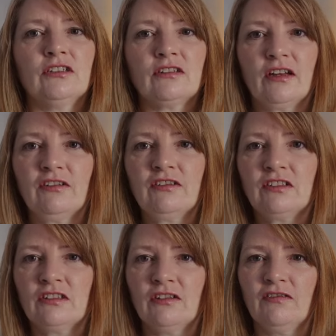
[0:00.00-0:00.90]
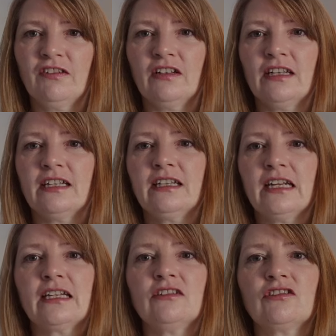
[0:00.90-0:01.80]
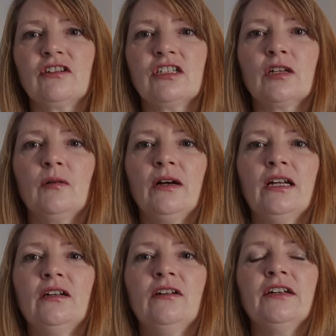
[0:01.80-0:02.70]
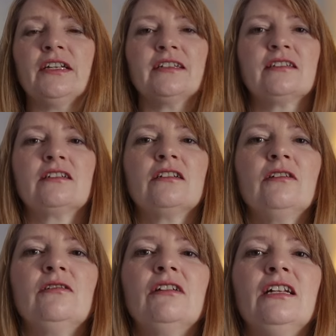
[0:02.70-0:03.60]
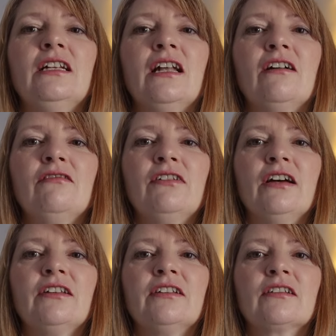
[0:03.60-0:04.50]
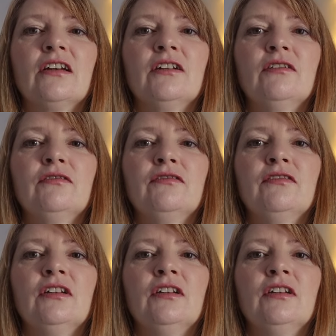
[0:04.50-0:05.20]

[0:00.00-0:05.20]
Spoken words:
is that I still feel like the neck is stretching quite a lot, and I don't love how this kind of